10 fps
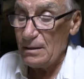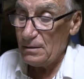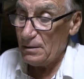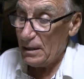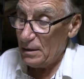
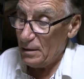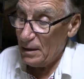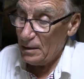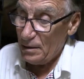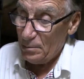Right.
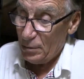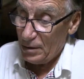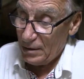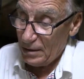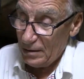
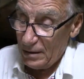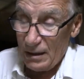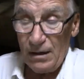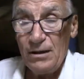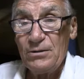But
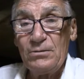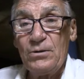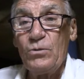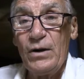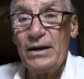now, I don't
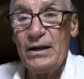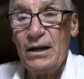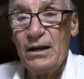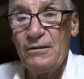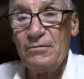know why
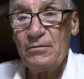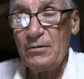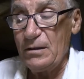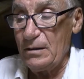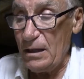I've
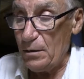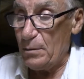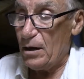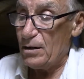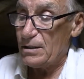
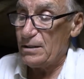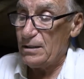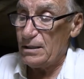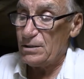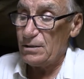earmarked
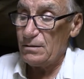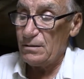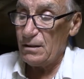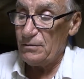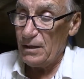this.
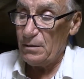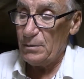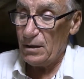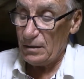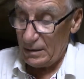I've
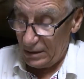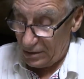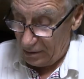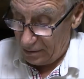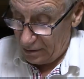earmarked
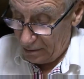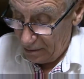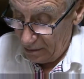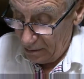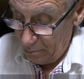this on
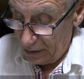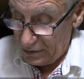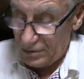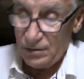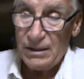
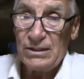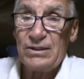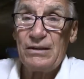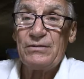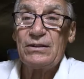page
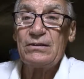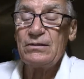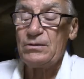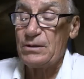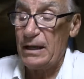37.
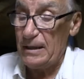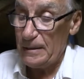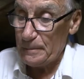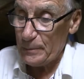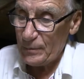Okay.
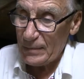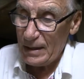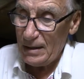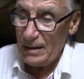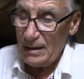
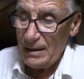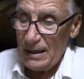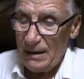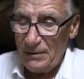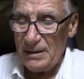
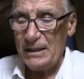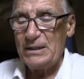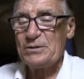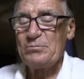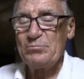Everything
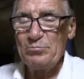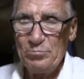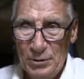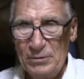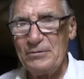is
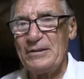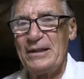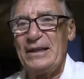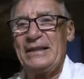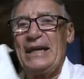beautifully laid